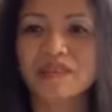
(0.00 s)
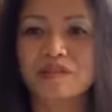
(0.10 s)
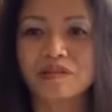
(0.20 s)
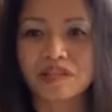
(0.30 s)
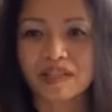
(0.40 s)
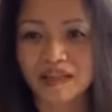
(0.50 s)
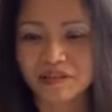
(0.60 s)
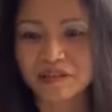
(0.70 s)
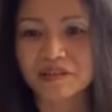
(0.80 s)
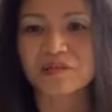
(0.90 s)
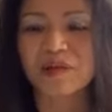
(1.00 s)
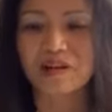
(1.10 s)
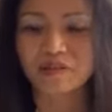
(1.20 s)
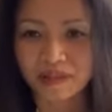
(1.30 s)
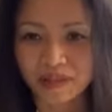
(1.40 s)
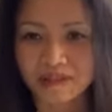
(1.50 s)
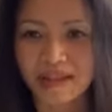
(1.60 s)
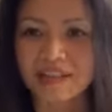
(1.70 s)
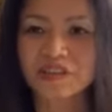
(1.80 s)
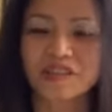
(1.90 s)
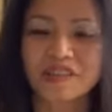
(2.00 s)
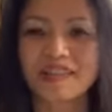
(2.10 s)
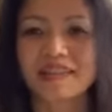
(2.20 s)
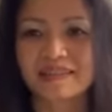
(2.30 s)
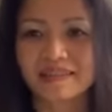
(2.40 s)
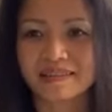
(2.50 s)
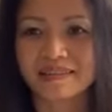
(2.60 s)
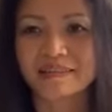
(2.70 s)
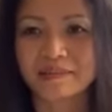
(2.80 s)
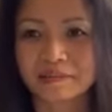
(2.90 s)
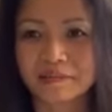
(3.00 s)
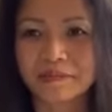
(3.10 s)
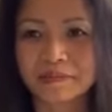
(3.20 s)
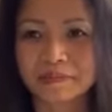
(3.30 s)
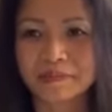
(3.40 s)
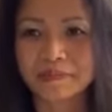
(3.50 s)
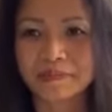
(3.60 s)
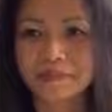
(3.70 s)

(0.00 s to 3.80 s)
including others around me on that journey. Well,